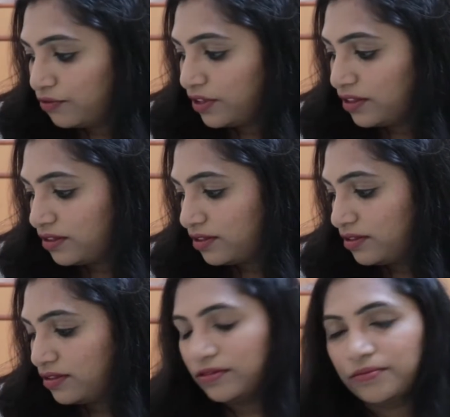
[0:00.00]

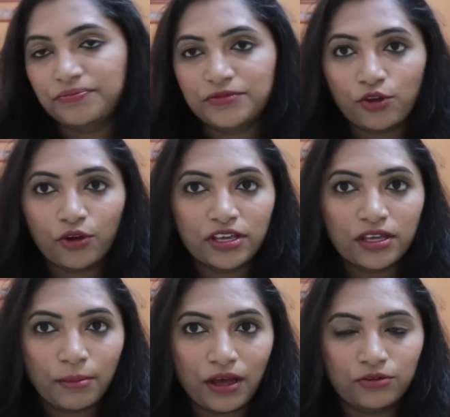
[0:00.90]
with
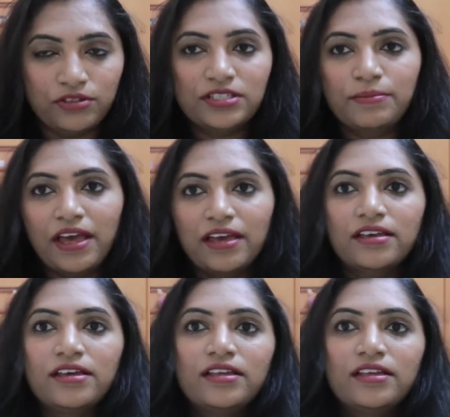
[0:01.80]
talking about this bag.